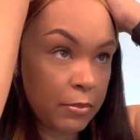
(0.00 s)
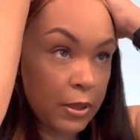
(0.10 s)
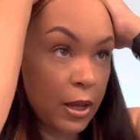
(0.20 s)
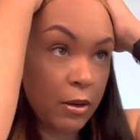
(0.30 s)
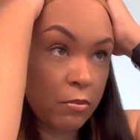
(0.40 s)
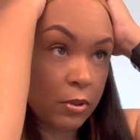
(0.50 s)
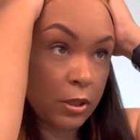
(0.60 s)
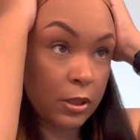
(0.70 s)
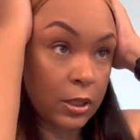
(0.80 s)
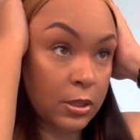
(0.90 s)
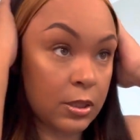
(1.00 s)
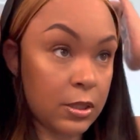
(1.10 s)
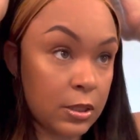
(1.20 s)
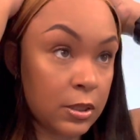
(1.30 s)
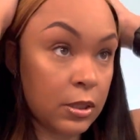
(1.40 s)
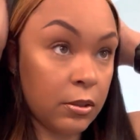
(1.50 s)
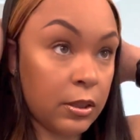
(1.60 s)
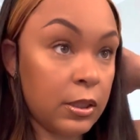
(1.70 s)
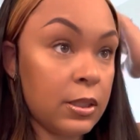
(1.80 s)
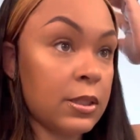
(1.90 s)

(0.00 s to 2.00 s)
But I don't think that's necessary in this